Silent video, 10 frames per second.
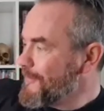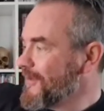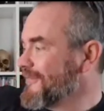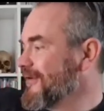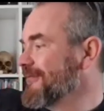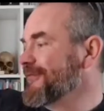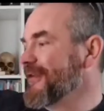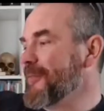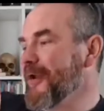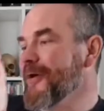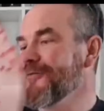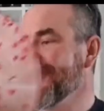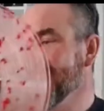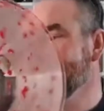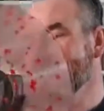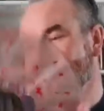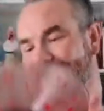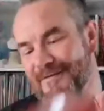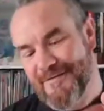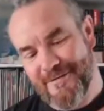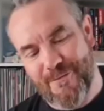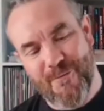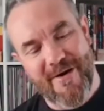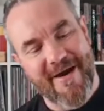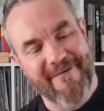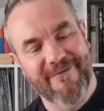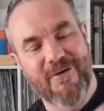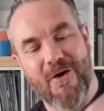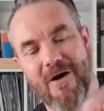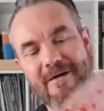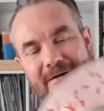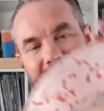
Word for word: But if you flip it over, we have got